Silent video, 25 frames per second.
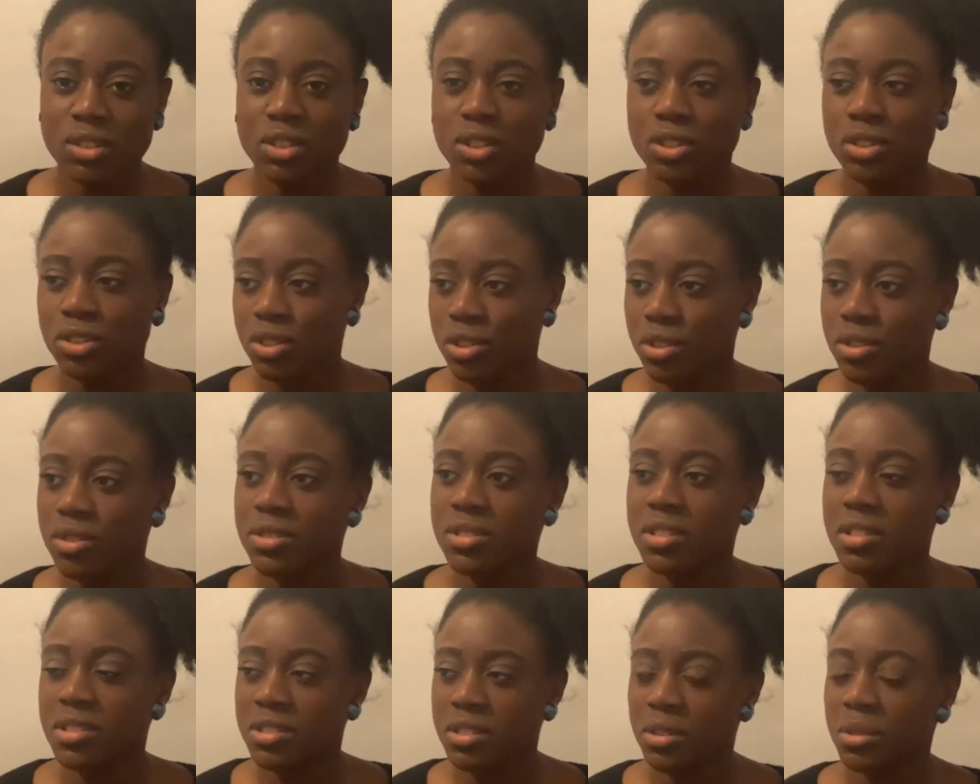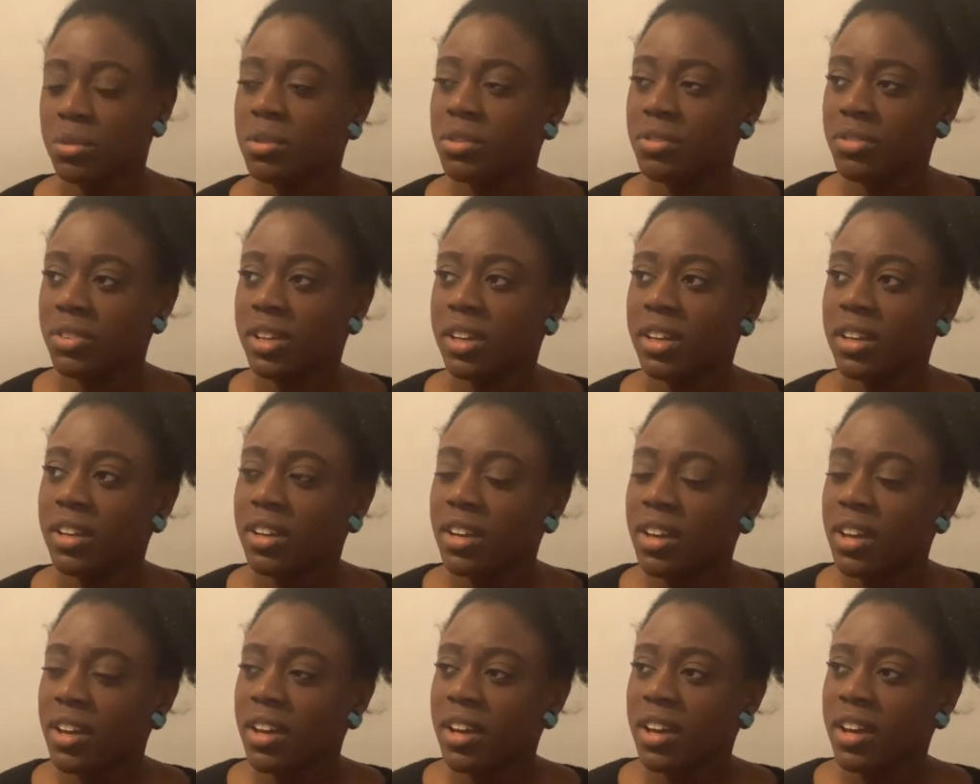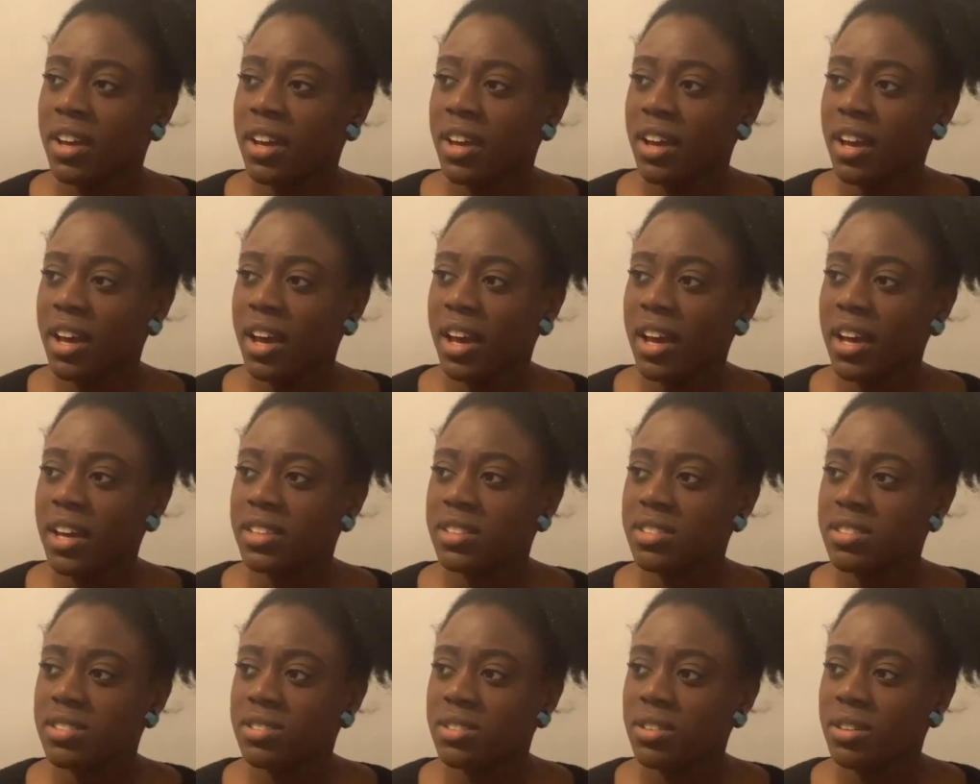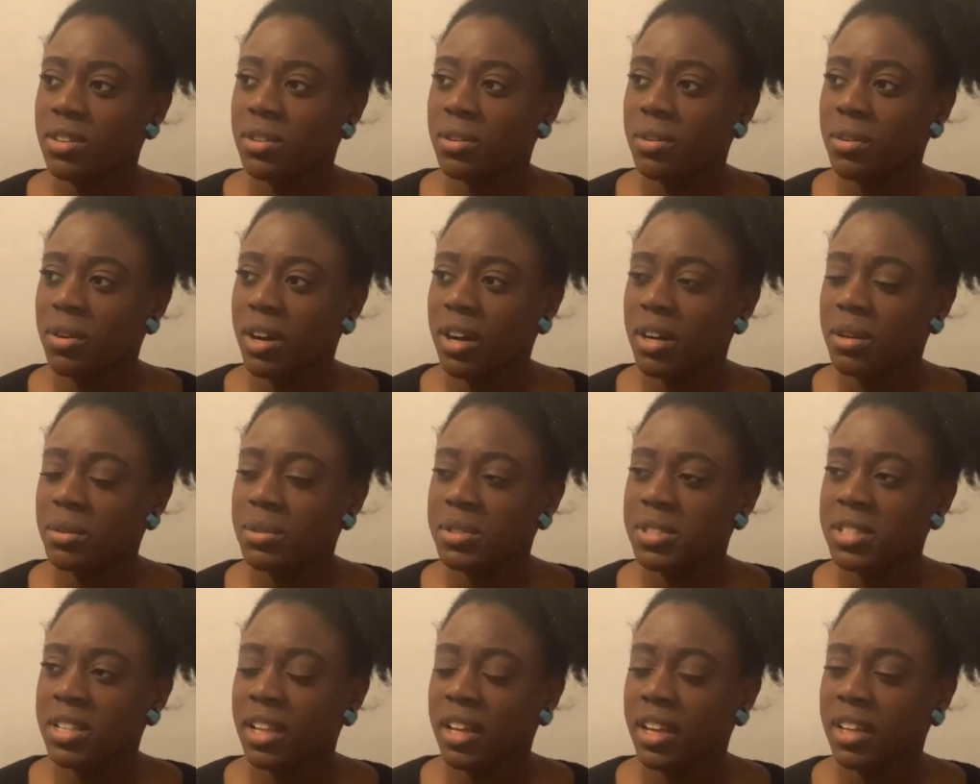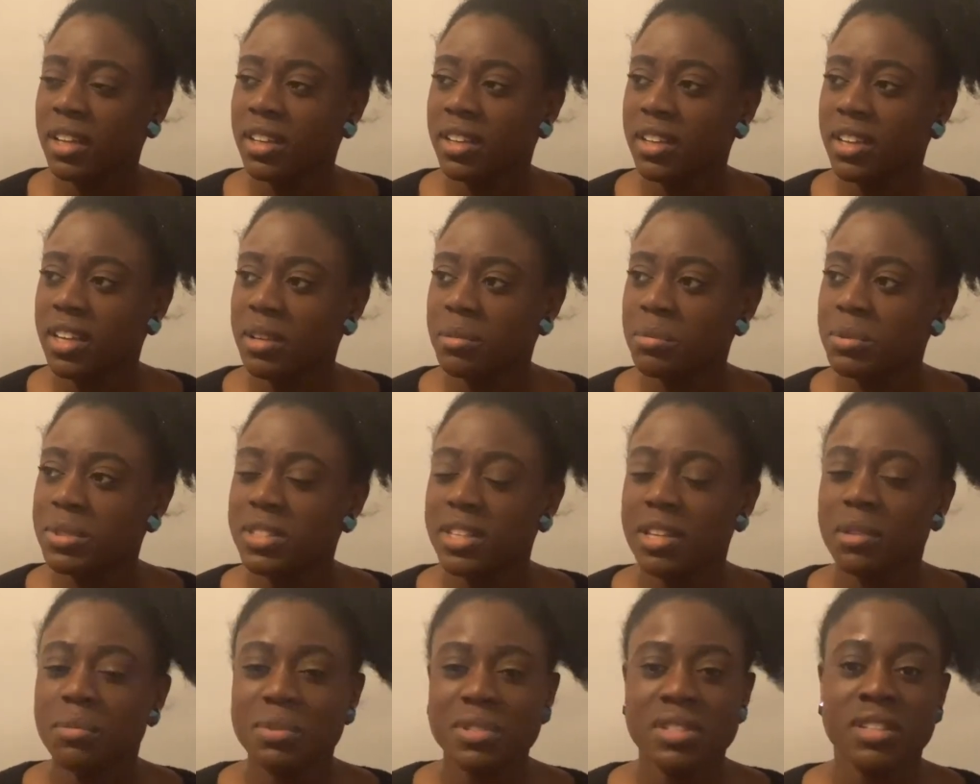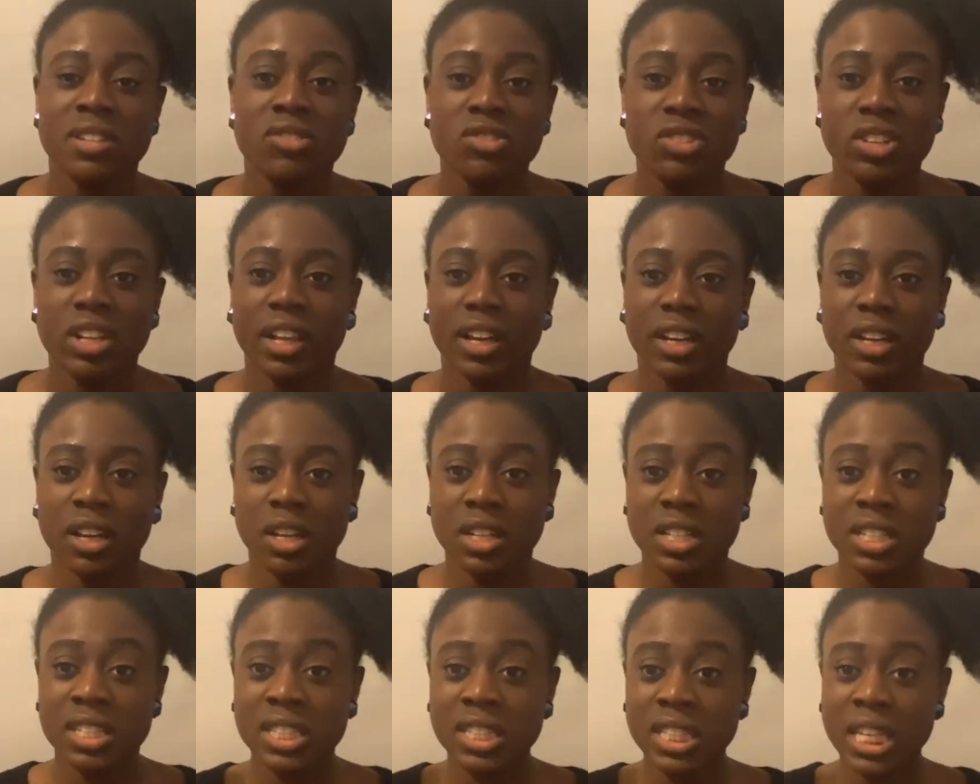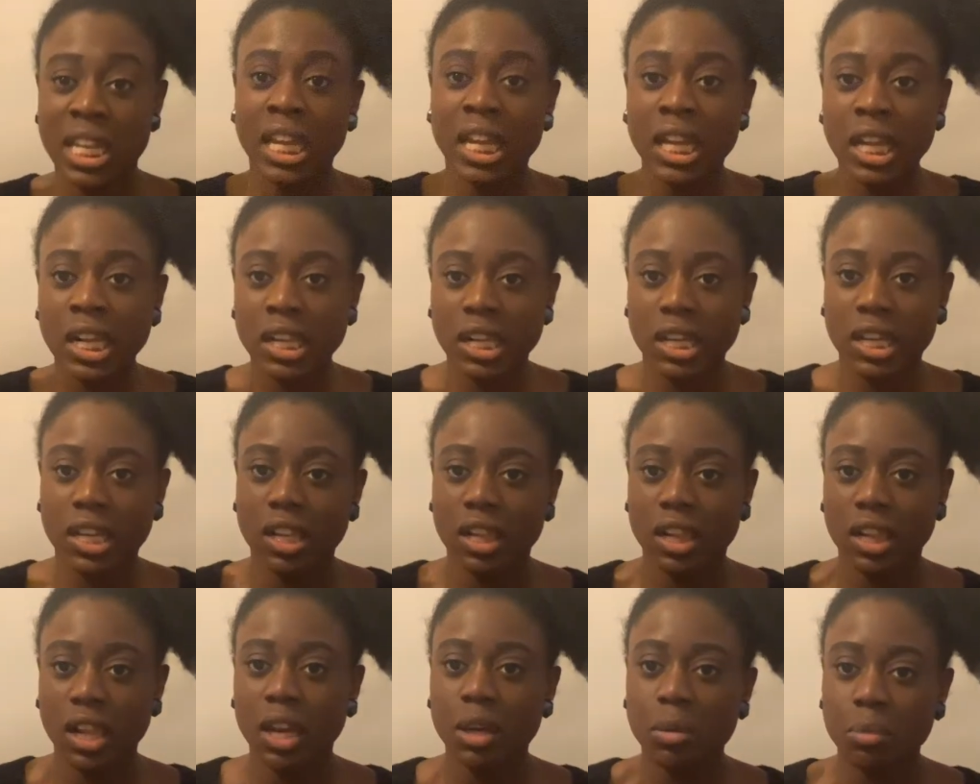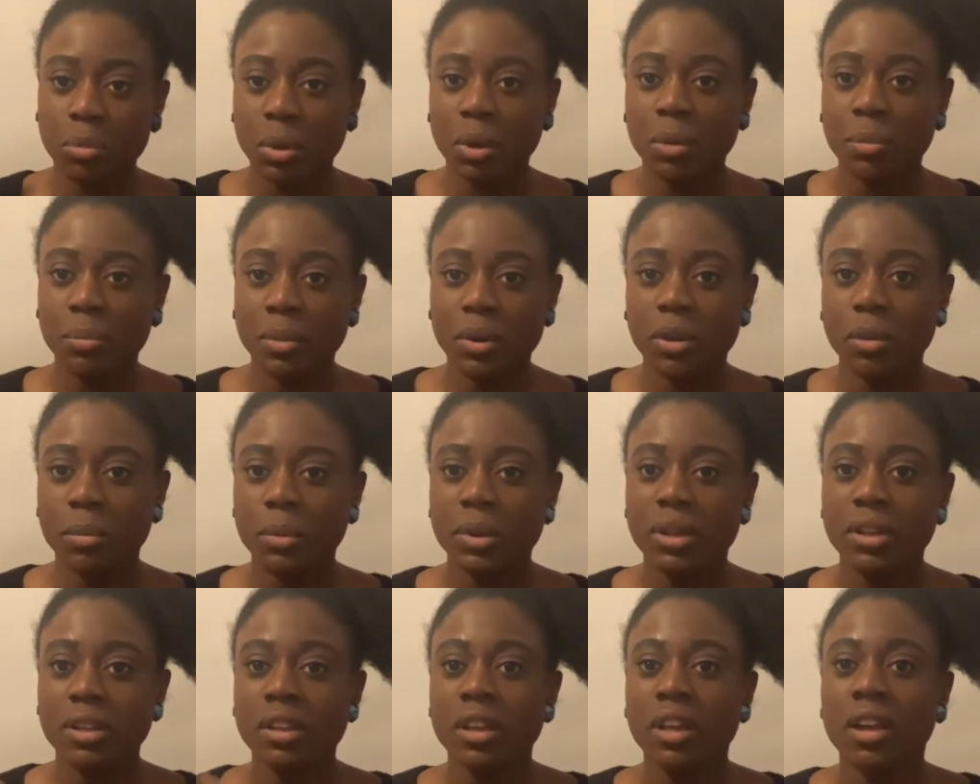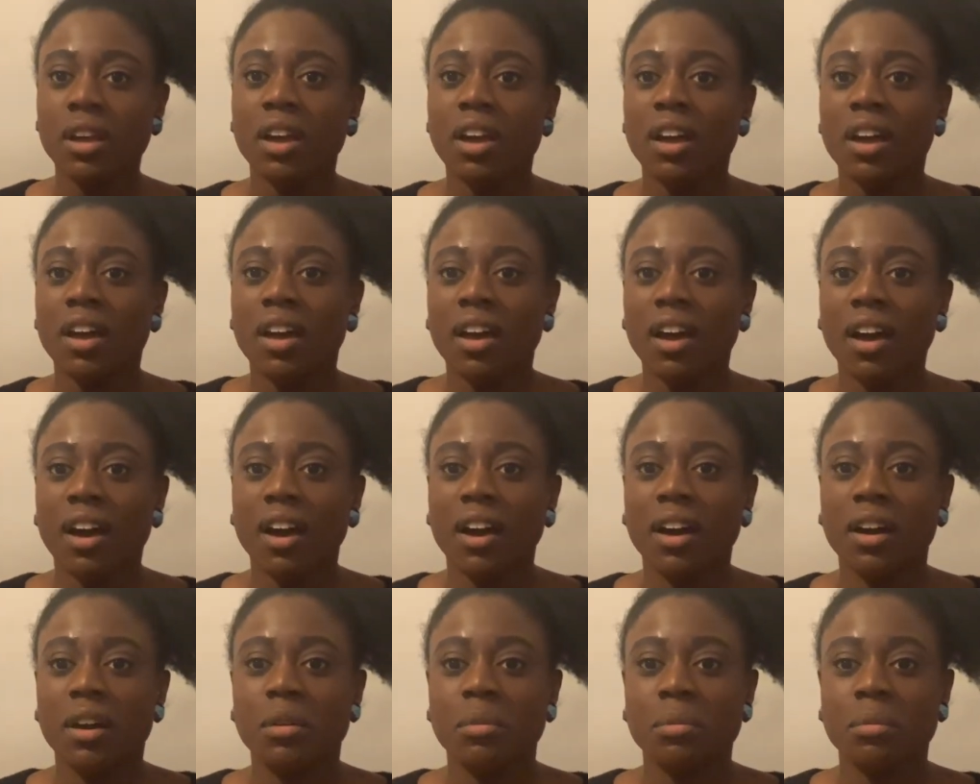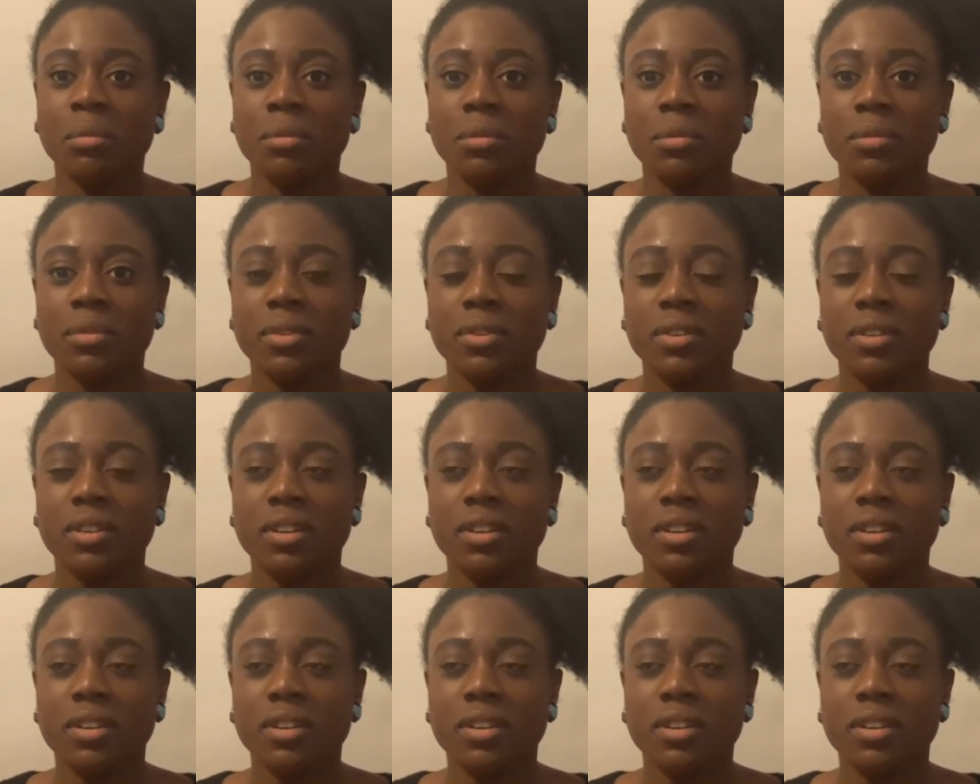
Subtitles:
you can use to deal with it. And so I was like, it was literally like a ding, like a light bulb moment. And